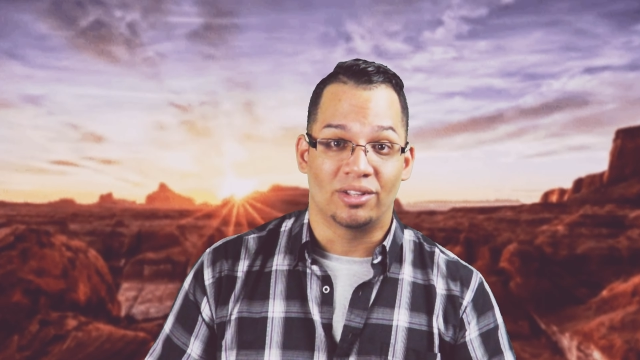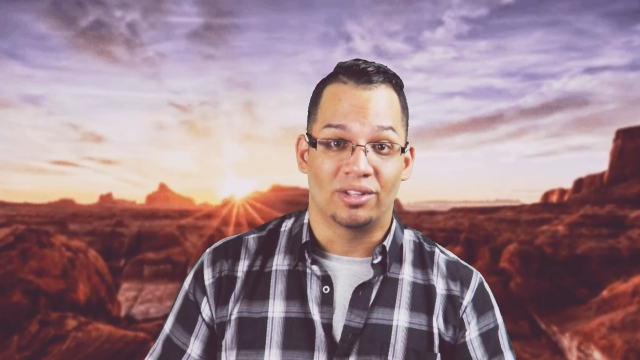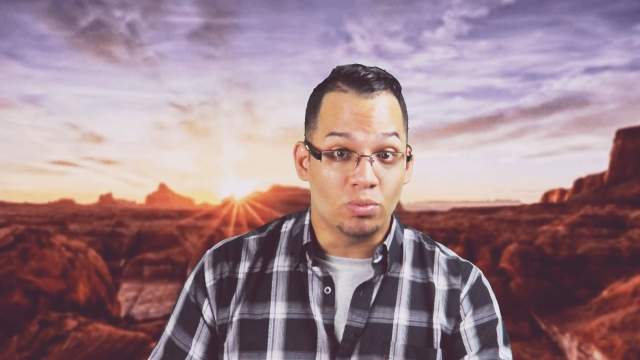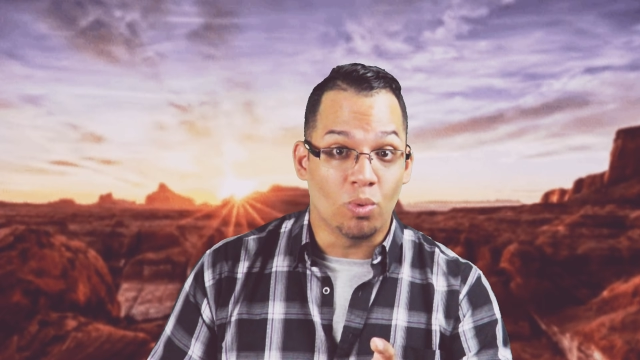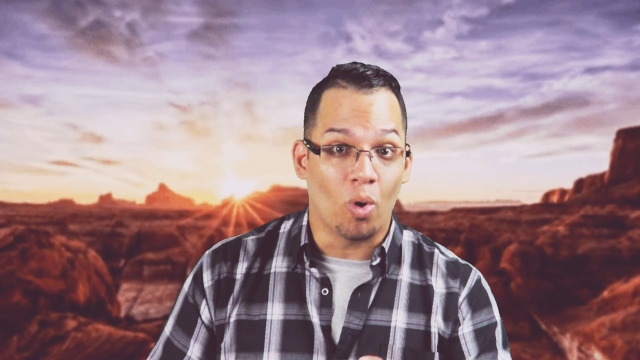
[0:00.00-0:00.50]

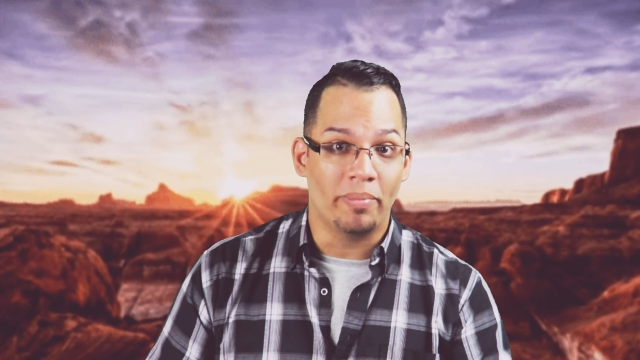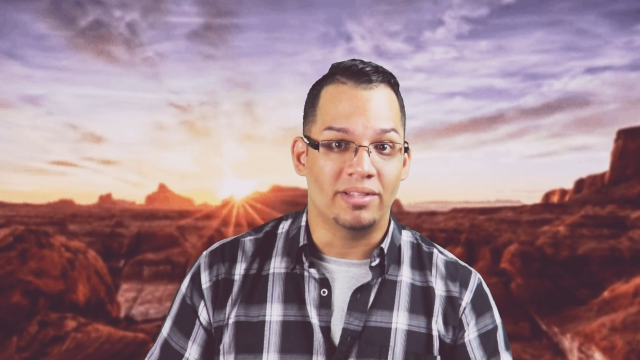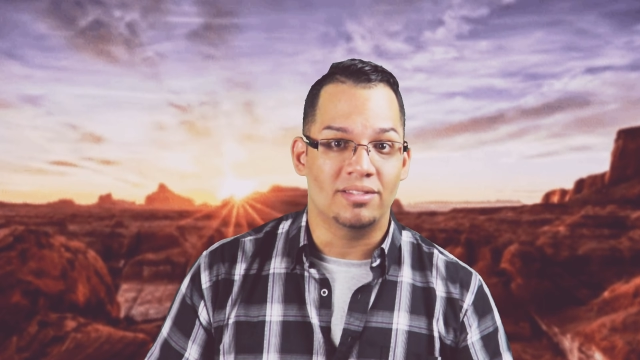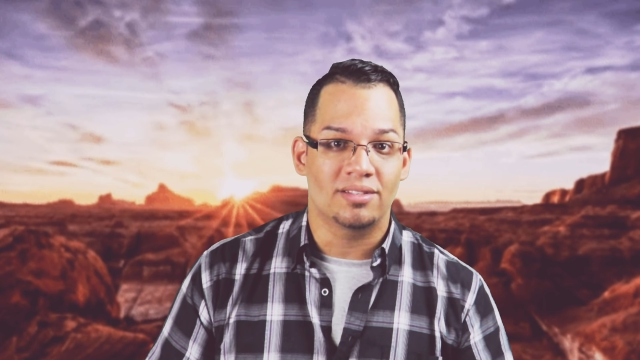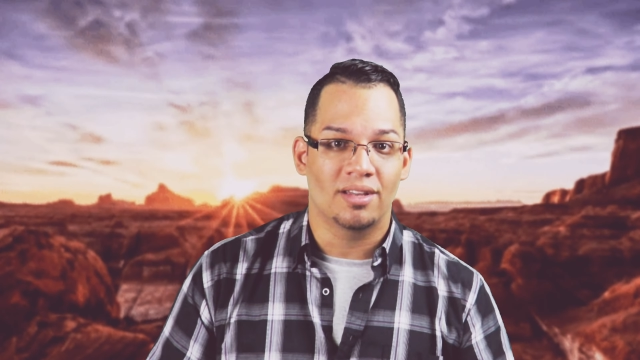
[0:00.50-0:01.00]
Those
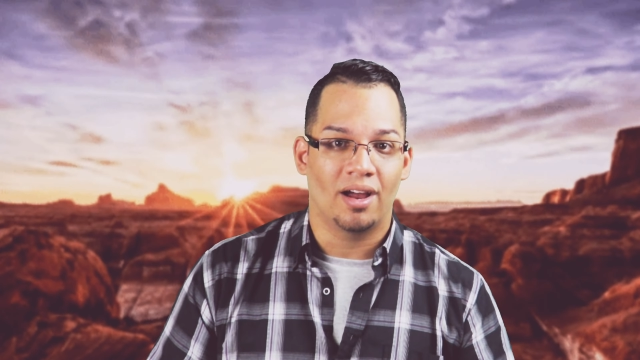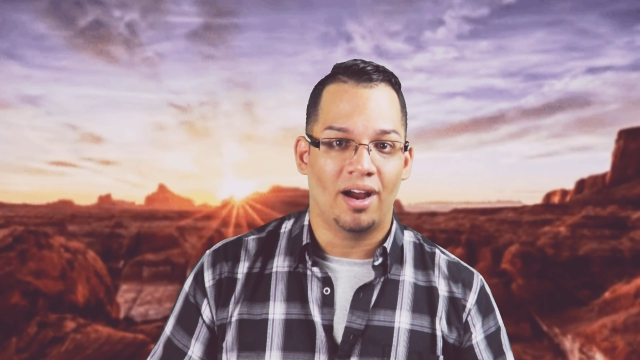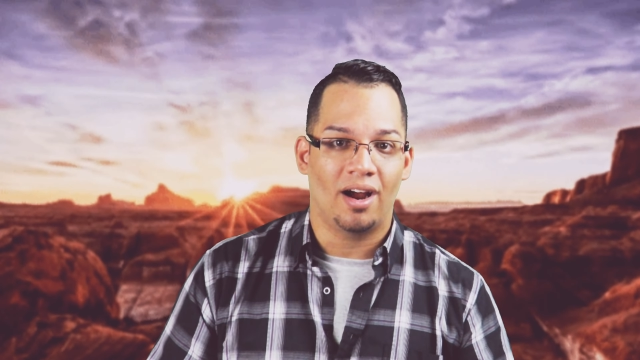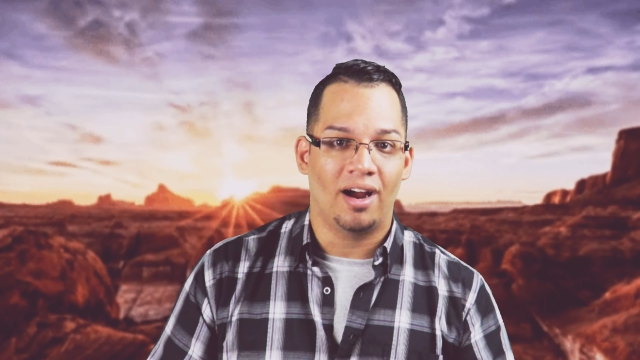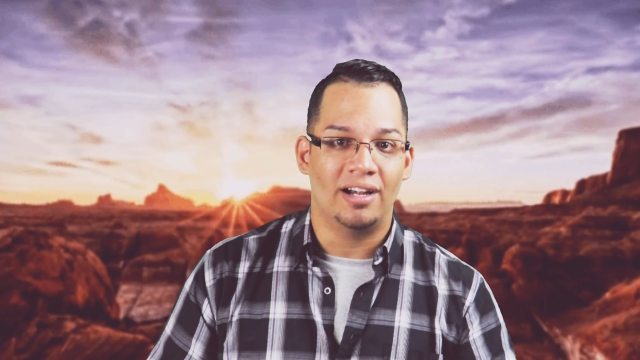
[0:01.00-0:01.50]
moments
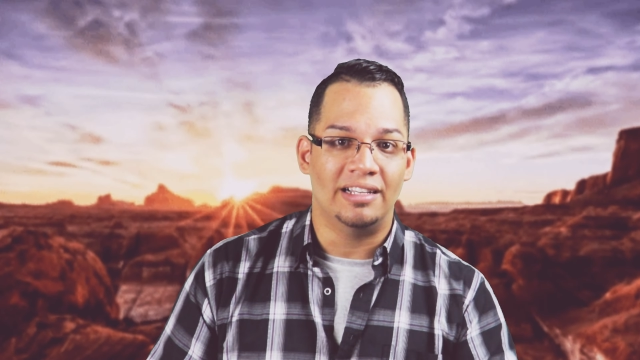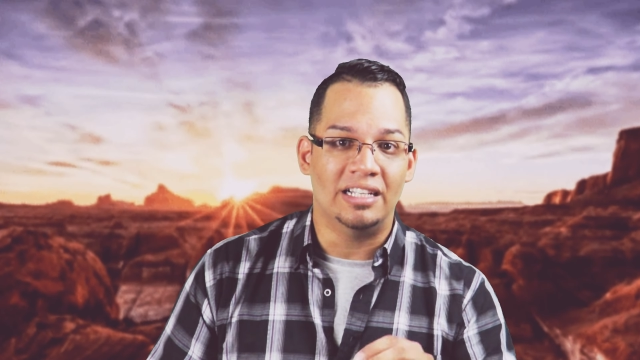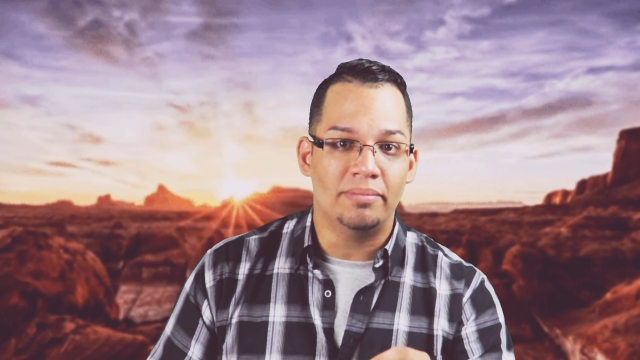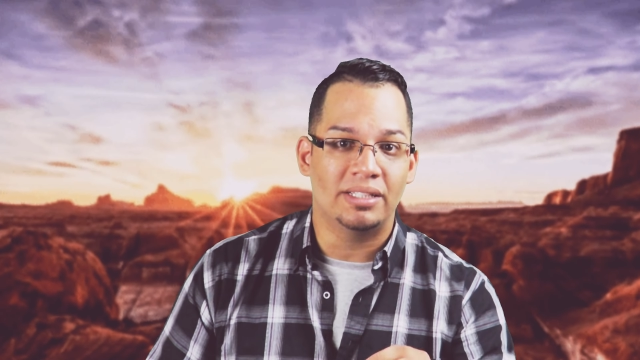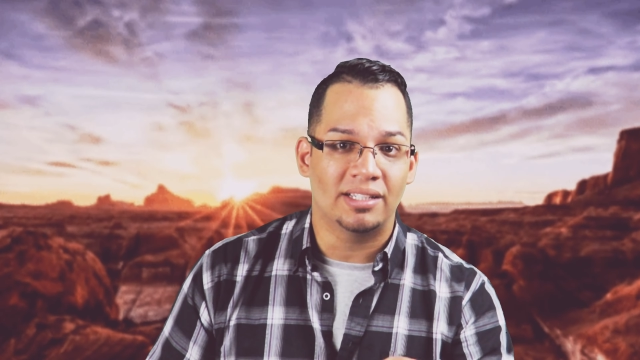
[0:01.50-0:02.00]
are
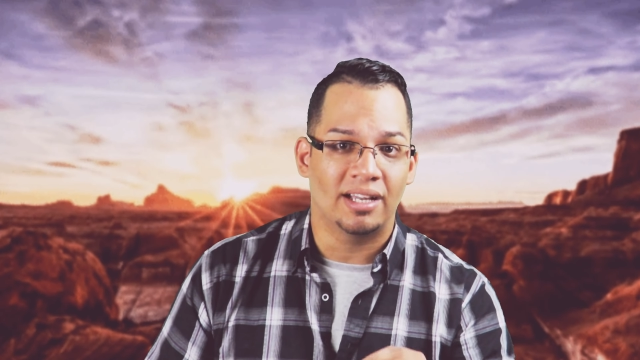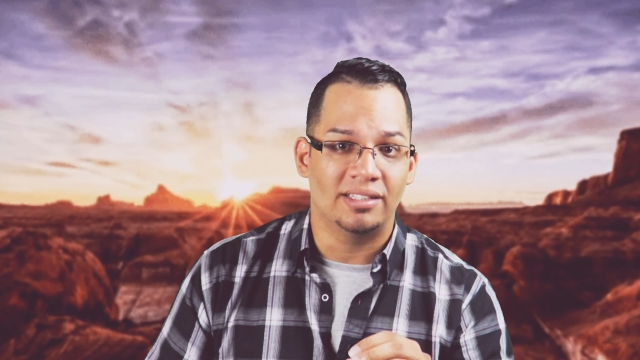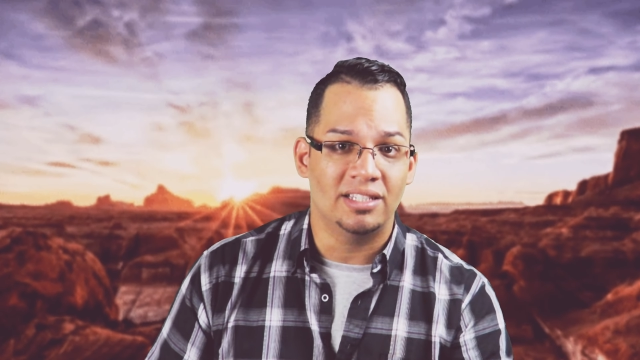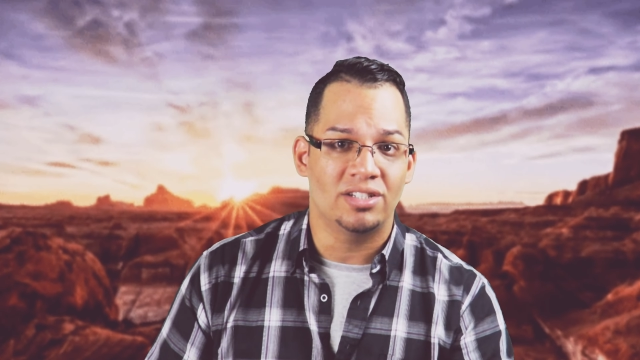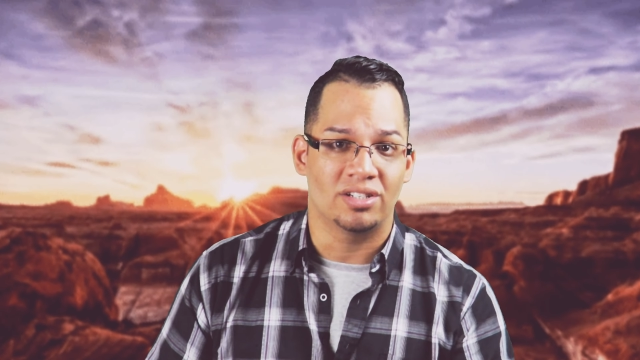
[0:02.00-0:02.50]
limited
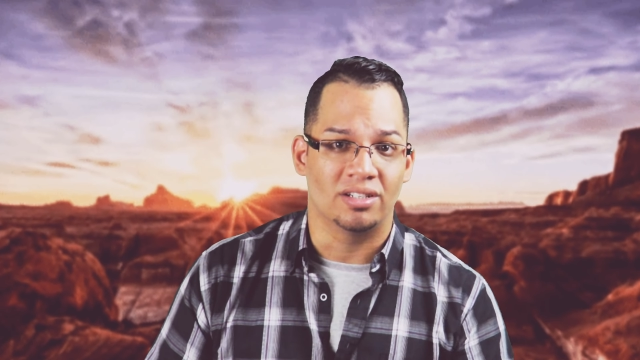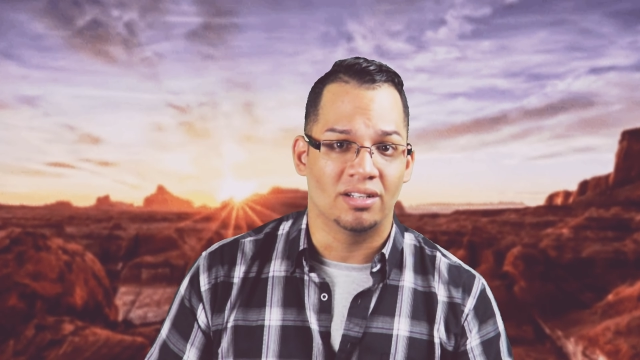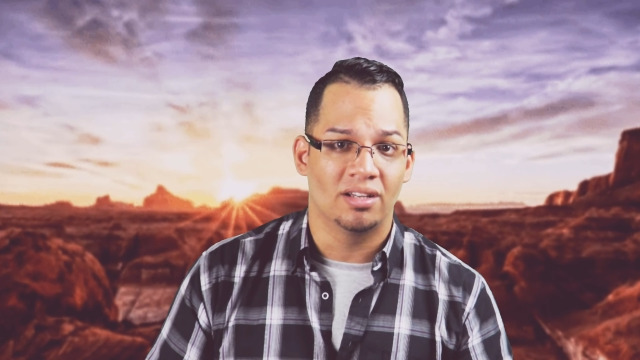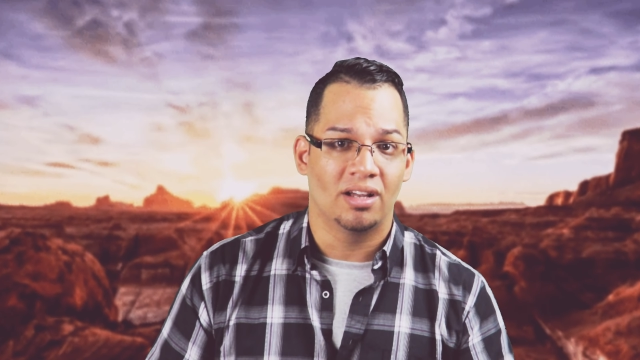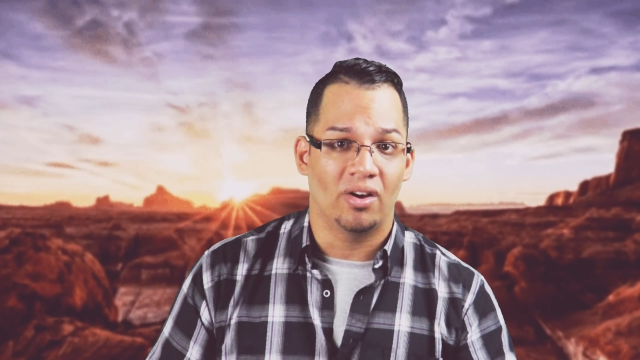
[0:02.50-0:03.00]
edition
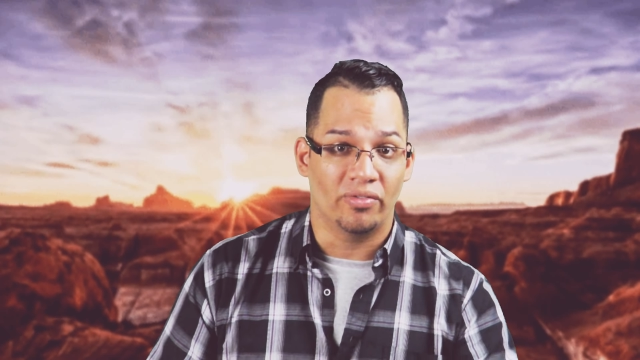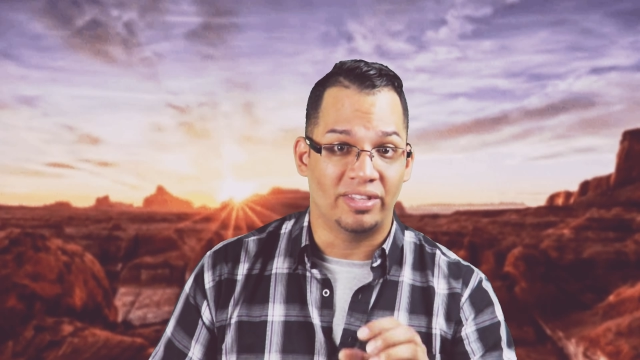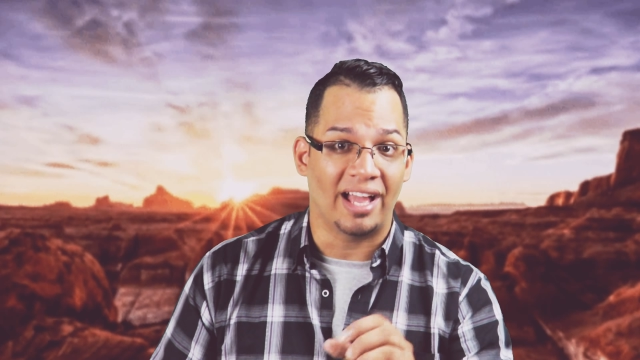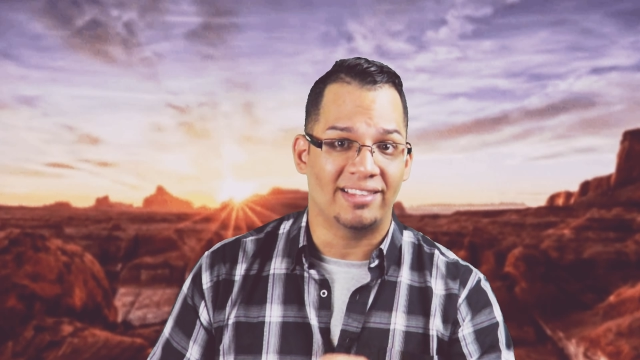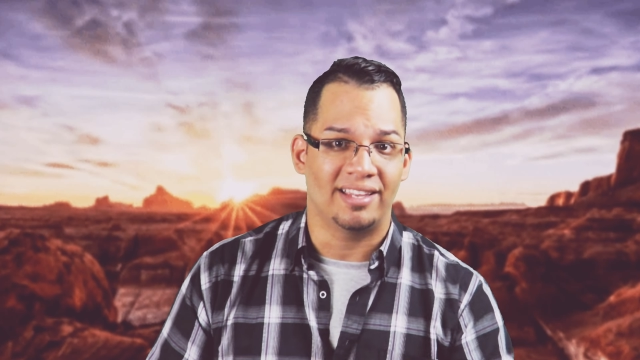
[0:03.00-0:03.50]

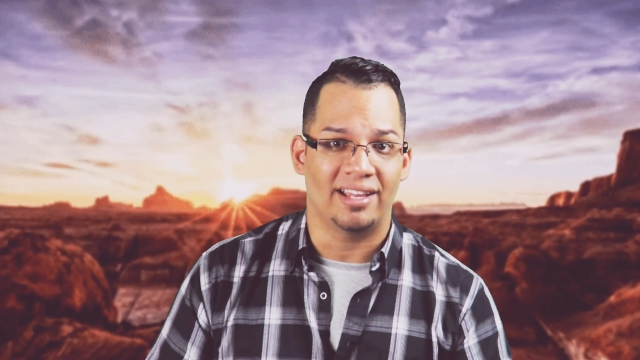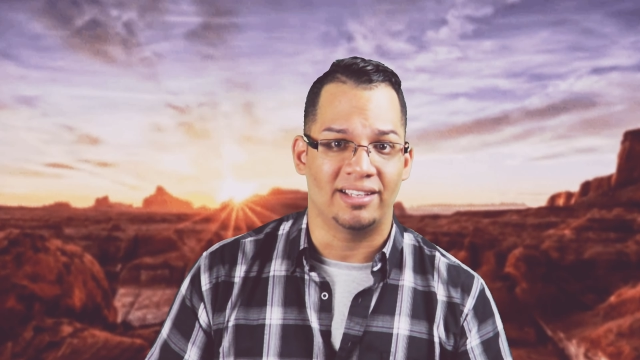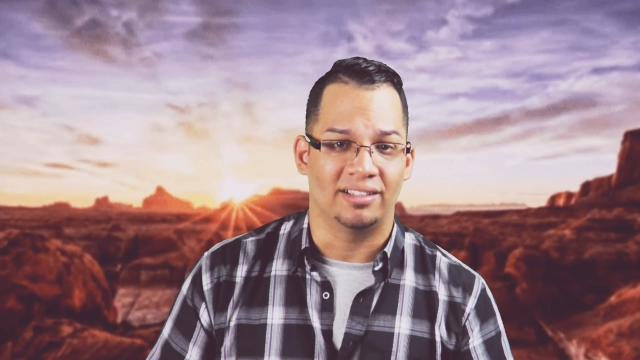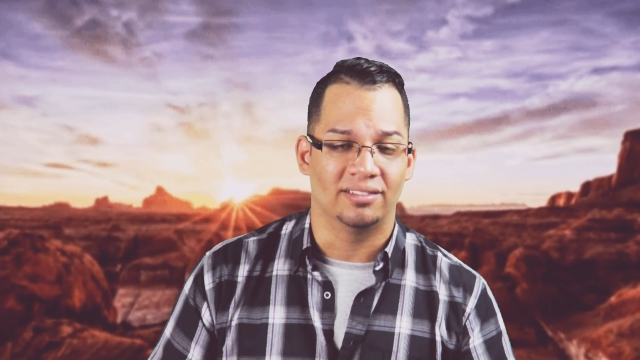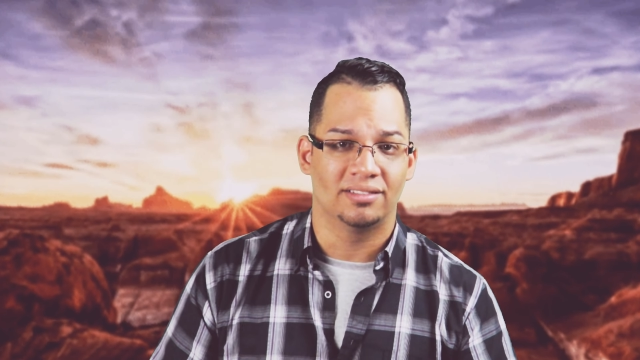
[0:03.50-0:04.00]
of that
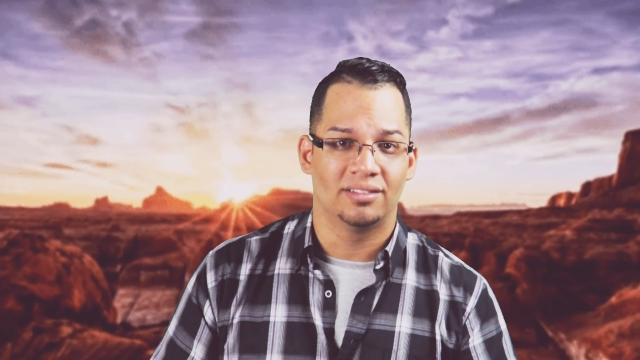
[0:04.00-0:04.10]
day.